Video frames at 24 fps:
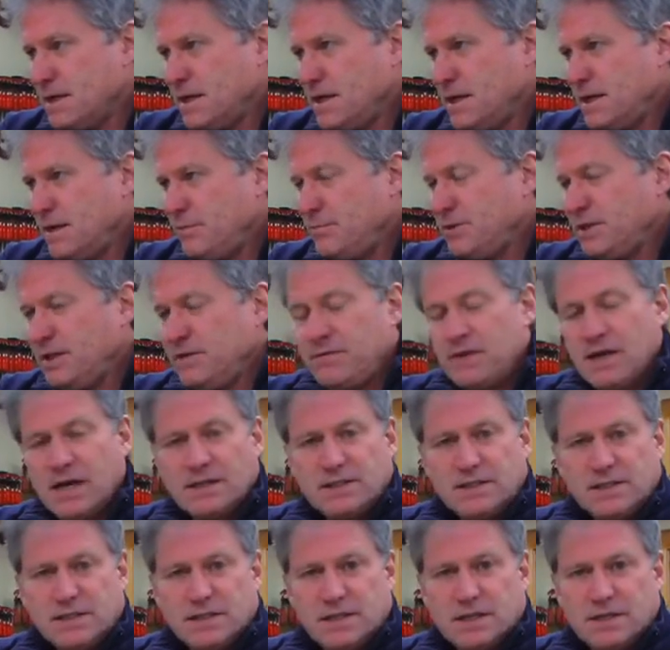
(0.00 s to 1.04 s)
and I believe
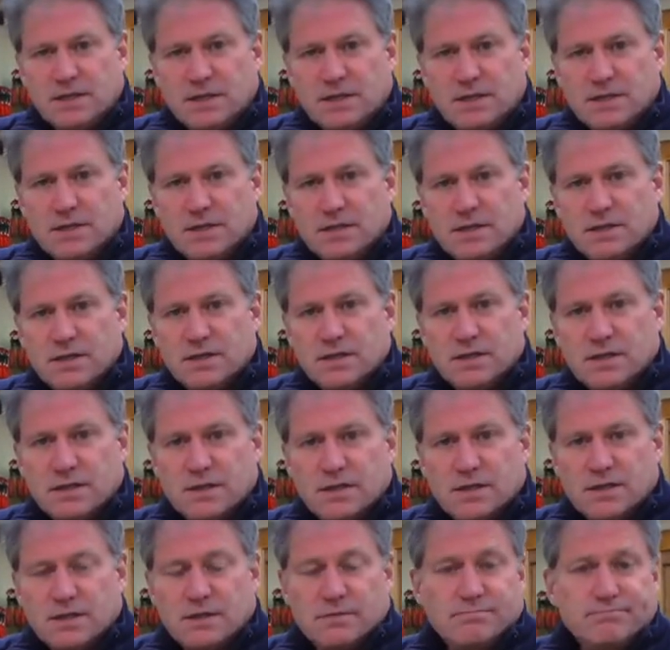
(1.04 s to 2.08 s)
that's the.
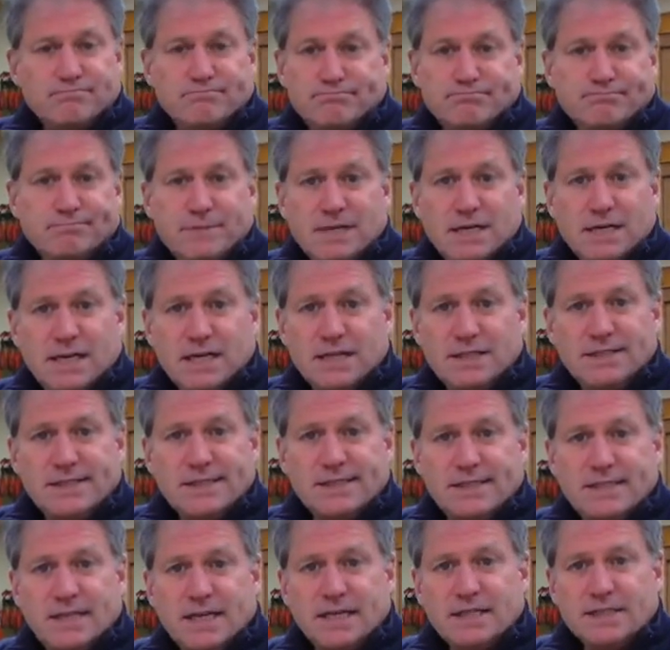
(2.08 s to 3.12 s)

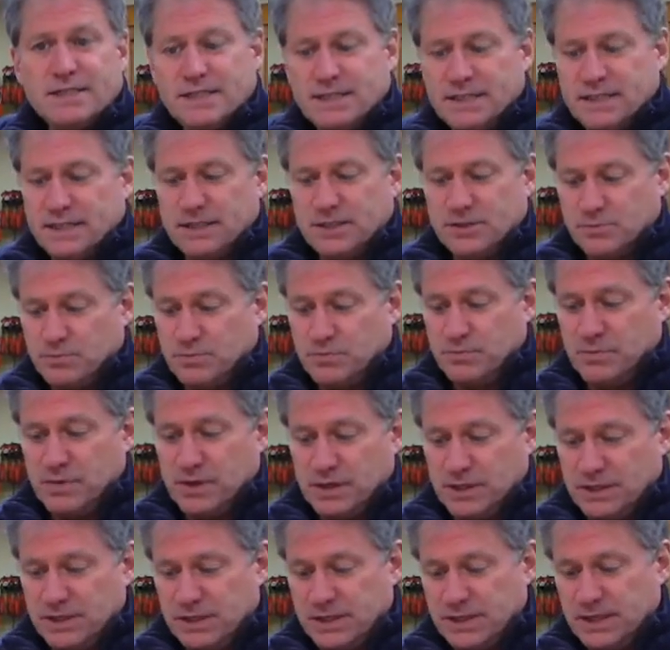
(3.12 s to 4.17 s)
It's it's just
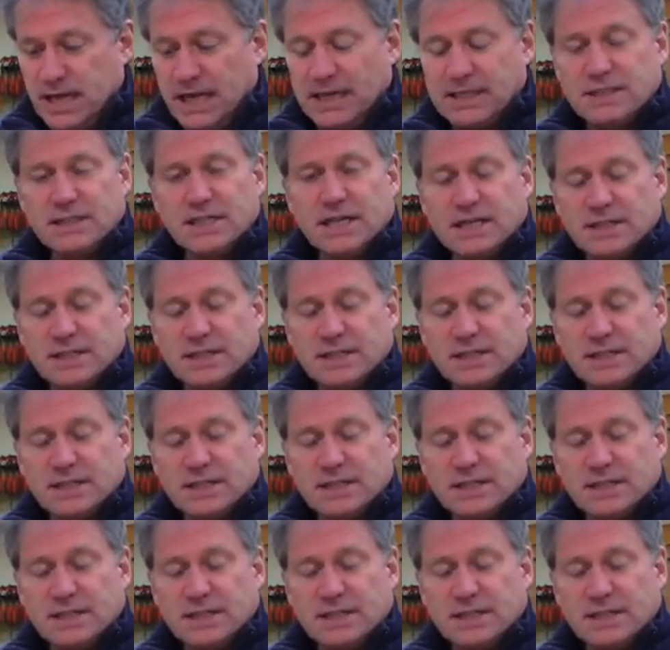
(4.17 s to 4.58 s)
it's nice.